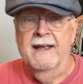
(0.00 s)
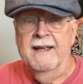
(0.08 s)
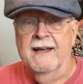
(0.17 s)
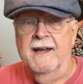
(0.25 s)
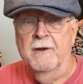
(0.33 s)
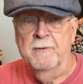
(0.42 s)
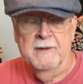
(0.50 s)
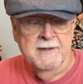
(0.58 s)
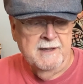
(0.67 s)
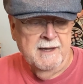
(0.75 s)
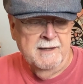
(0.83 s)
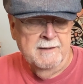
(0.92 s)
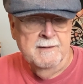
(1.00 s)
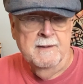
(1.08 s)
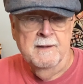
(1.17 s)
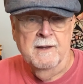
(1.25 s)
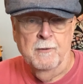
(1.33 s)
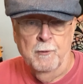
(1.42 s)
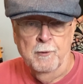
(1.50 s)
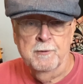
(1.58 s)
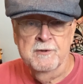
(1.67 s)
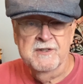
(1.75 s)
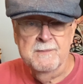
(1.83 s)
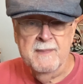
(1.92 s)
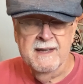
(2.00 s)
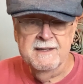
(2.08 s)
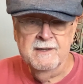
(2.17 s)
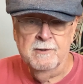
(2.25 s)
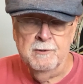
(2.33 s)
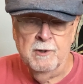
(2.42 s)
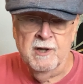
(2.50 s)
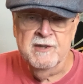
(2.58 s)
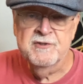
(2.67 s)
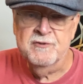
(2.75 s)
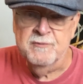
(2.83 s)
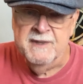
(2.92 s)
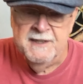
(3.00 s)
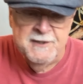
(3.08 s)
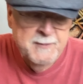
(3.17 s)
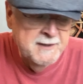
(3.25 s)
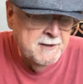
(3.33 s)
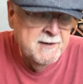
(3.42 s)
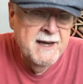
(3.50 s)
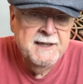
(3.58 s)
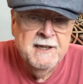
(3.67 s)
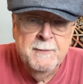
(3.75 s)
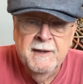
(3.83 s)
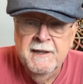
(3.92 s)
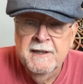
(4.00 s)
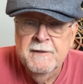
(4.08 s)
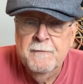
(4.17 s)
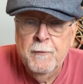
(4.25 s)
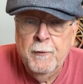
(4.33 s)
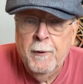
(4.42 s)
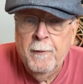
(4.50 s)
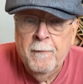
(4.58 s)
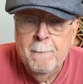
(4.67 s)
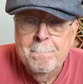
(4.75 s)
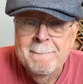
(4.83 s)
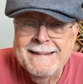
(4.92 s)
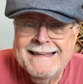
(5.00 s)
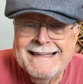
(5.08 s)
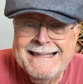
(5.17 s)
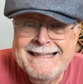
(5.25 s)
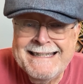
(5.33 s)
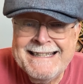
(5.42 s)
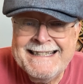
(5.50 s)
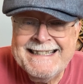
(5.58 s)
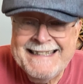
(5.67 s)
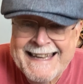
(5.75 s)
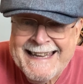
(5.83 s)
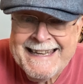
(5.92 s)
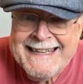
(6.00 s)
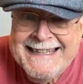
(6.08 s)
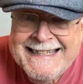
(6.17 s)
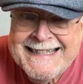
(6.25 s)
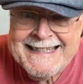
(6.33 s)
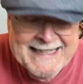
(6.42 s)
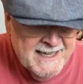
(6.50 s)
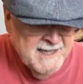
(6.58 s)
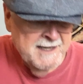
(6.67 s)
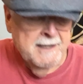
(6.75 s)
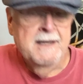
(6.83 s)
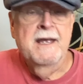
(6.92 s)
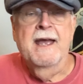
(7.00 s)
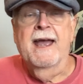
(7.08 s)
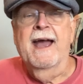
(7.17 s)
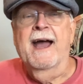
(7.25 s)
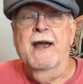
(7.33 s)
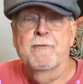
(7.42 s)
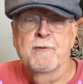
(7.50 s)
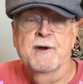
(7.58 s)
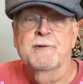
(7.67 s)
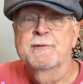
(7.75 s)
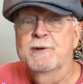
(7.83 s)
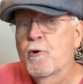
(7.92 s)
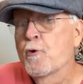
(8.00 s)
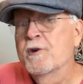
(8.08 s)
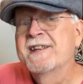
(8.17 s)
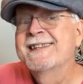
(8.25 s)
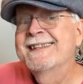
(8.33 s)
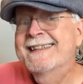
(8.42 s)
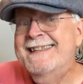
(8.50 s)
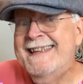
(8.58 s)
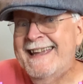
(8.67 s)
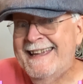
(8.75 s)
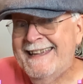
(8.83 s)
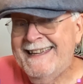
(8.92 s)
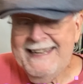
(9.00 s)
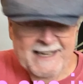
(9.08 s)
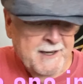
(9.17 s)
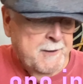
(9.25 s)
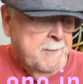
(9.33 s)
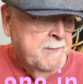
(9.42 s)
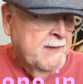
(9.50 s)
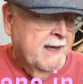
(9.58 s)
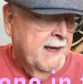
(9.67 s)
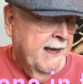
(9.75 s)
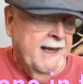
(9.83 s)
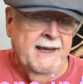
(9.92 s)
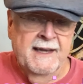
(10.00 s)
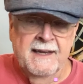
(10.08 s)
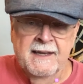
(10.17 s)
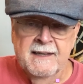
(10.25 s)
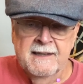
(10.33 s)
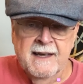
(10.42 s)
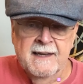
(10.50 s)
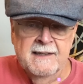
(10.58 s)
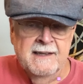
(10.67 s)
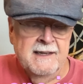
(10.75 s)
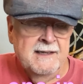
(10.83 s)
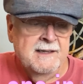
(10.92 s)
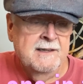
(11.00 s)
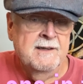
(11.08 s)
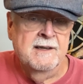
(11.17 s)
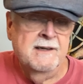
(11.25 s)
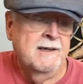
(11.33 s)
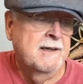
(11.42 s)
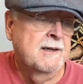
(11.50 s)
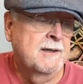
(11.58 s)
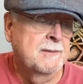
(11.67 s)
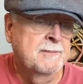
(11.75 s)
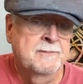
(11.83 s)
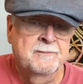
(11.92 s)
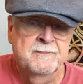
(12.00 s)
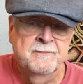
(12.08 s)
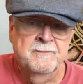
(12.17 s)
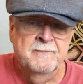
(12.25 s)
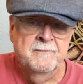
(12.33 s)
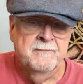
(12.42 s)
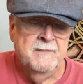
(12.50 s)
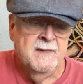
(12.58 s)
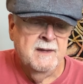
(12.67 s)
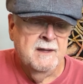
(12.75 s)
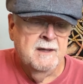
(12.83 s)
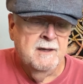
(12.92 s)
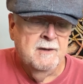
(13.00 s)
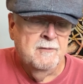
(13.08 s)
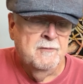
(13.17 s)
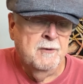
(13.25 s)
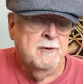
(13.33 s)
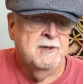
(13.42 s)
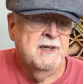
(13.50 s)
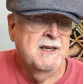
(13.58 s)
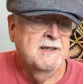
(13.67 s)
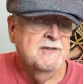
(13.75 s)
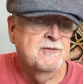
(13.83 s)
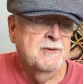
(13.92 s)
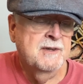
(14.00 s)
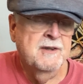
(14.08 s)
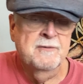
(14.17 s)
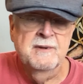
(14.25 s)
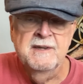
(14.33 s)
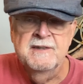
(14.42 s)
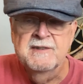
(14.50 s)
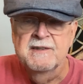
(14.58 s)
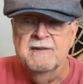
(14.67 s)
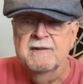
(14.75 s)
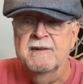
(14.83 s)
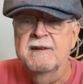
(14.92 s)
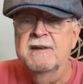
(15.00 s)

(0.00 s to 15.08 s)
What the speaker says: I went and ordered some Mandela strings, but they're not coming in for 6 days. I want to record today, and I needed 14s, 23s, and